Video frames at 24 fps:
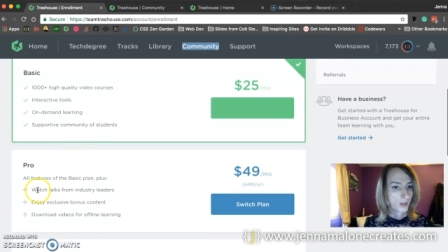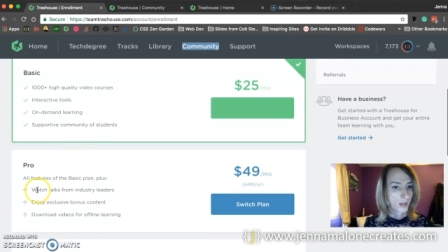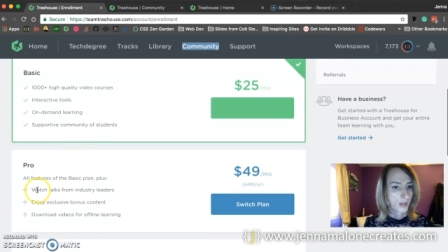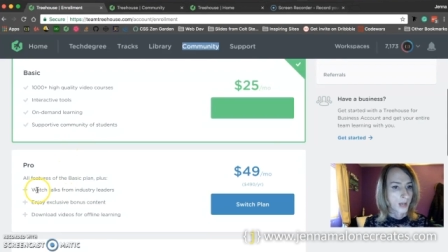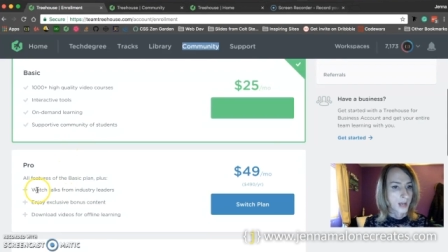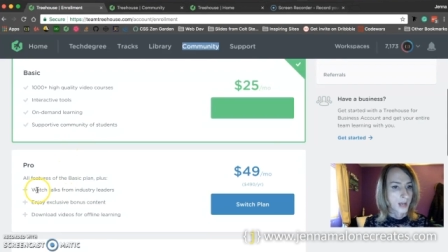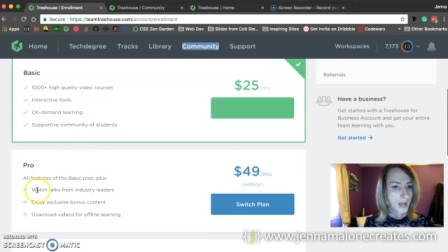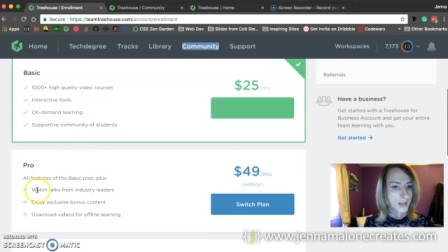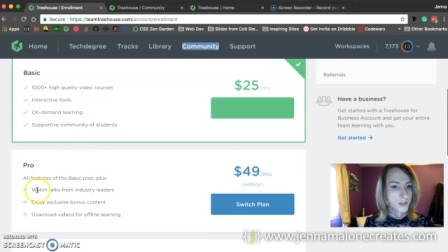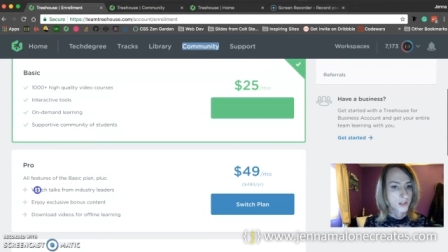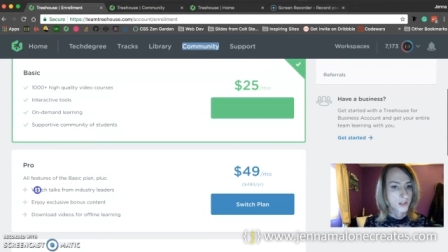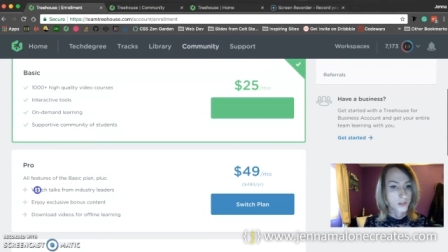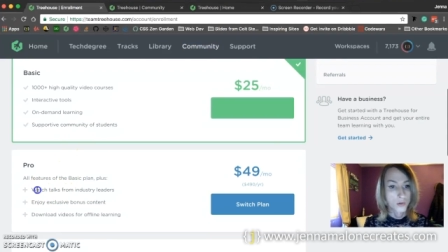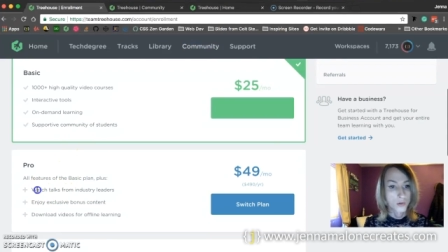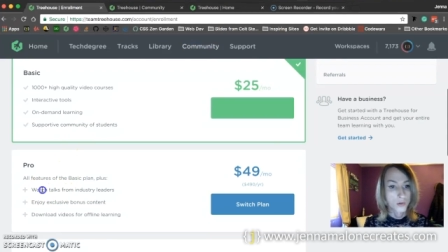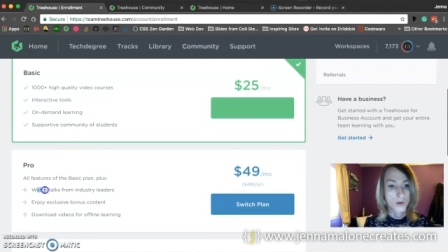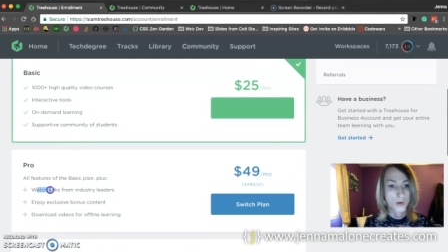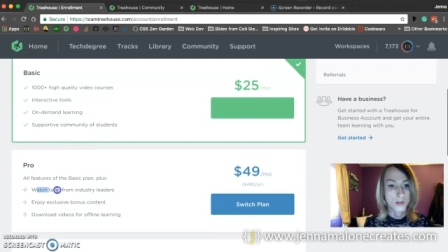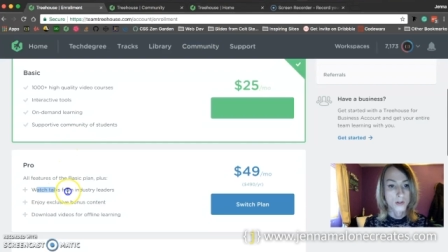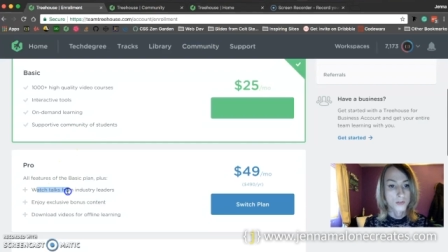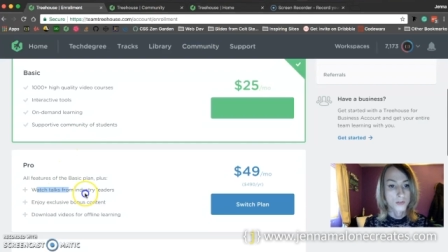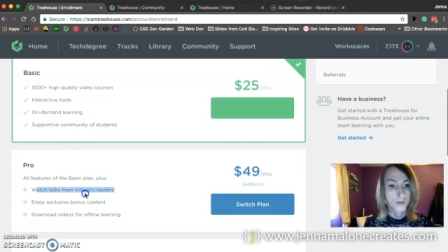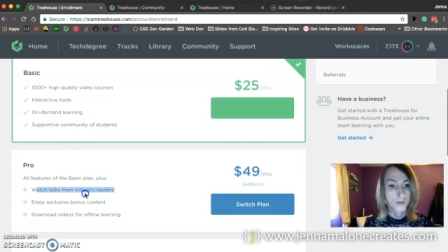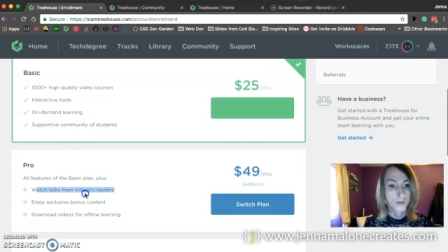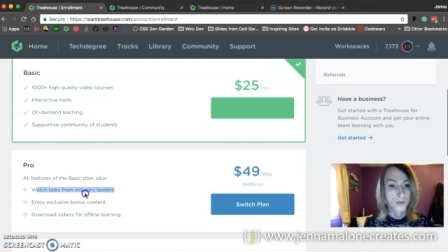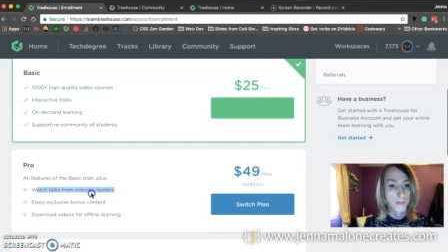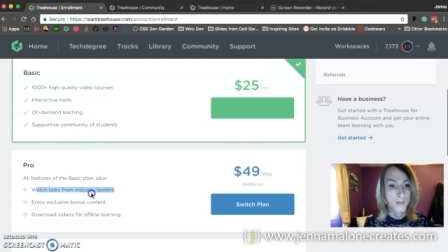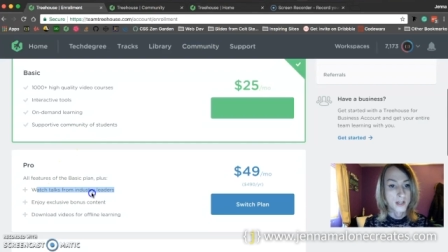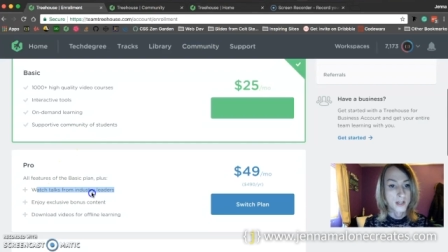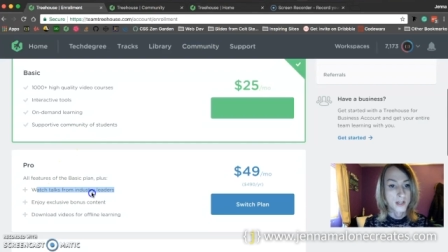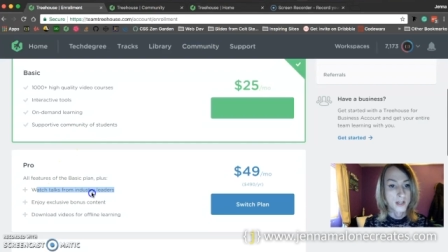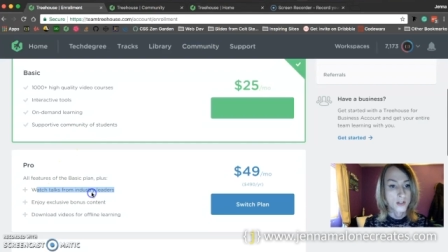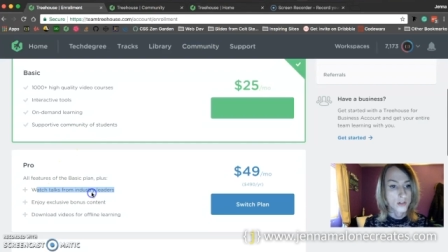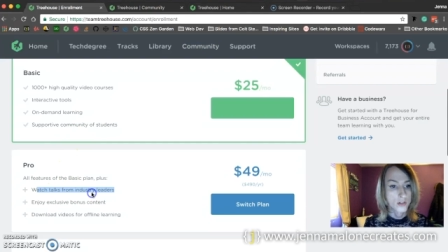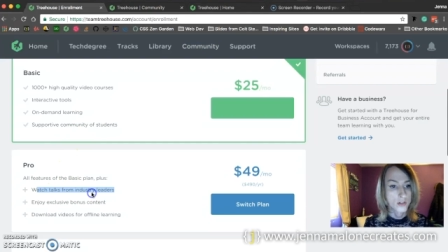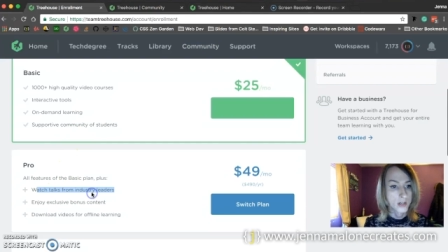has talks from
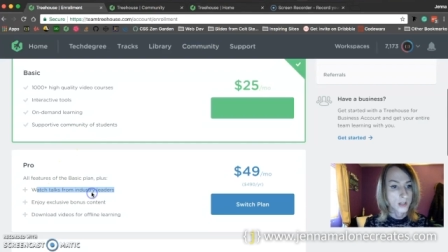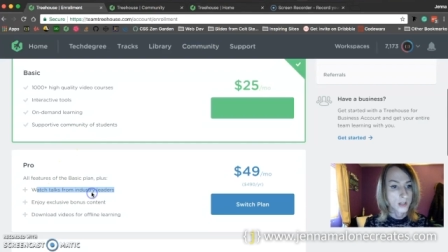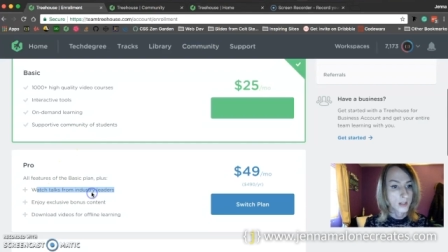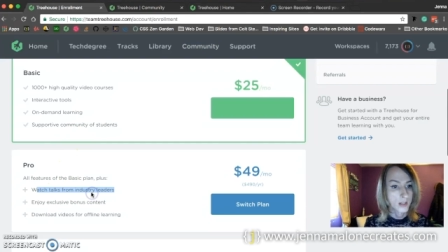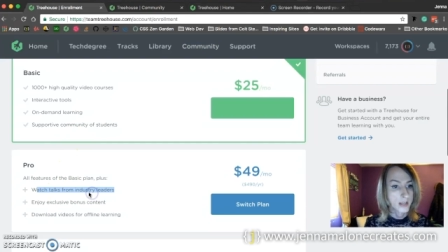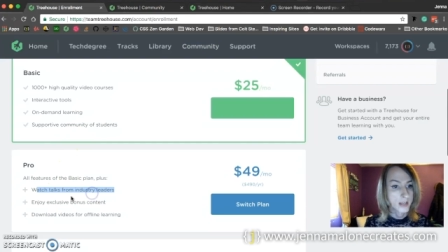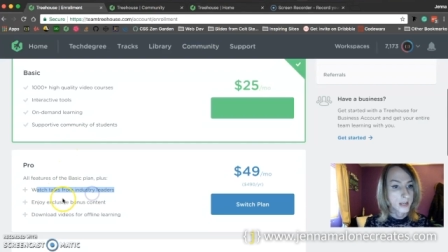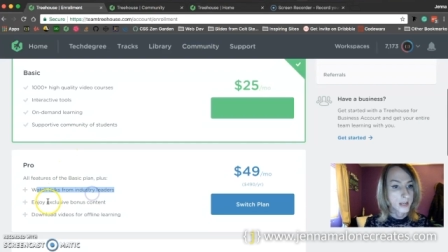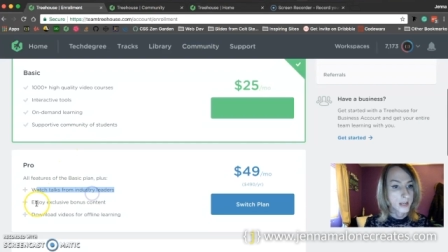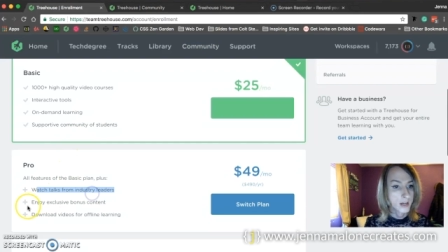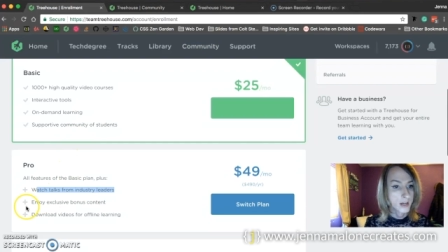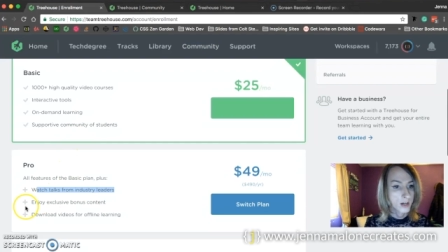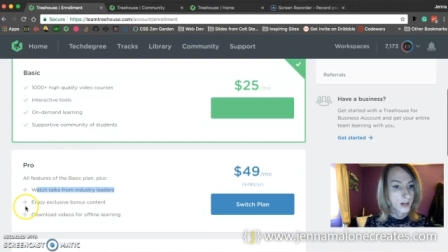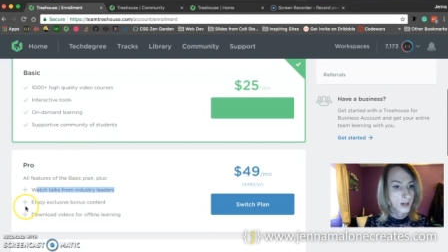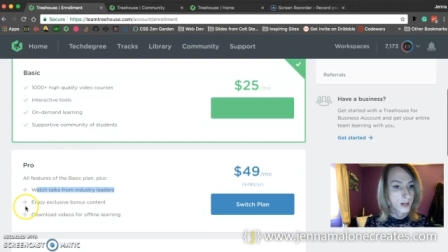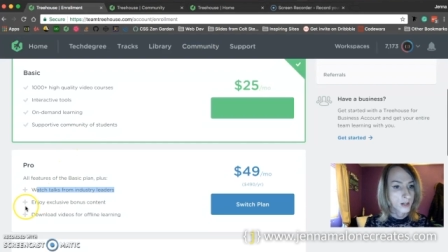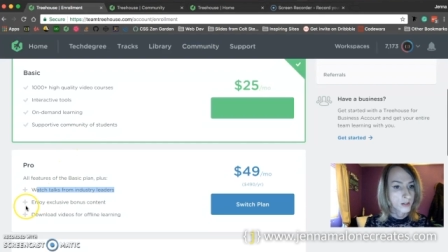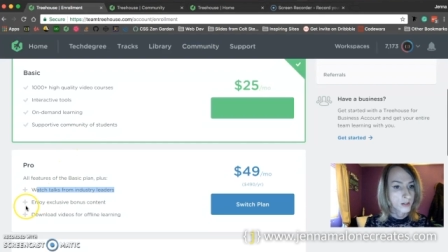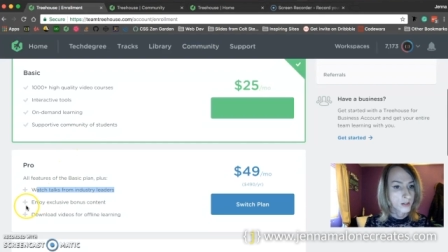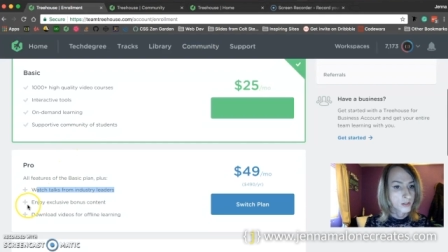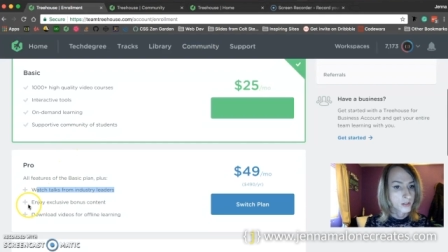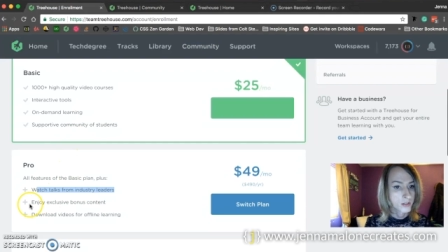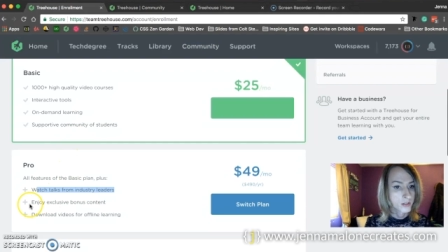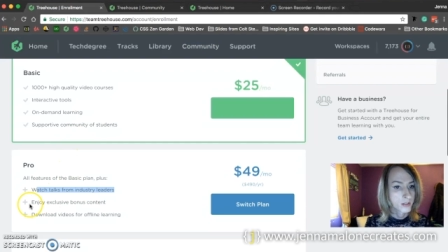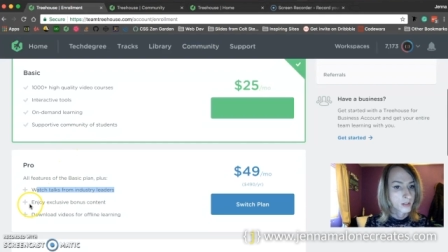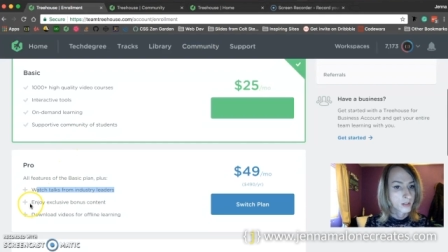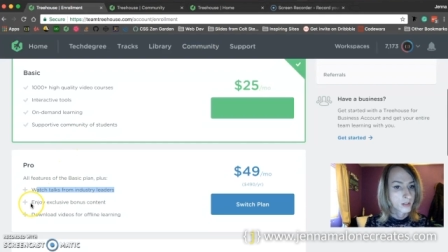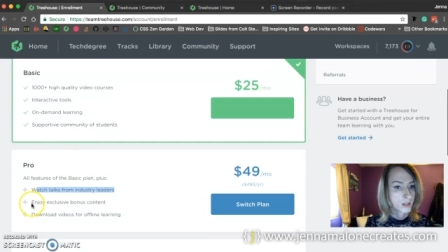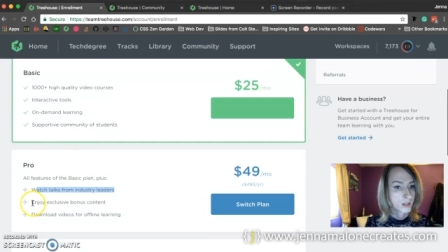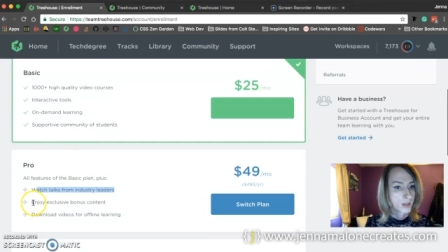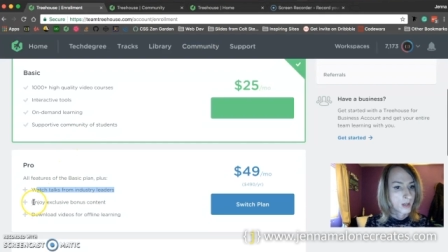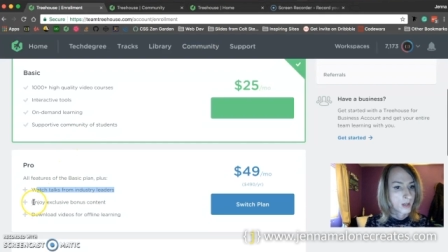industry leaders,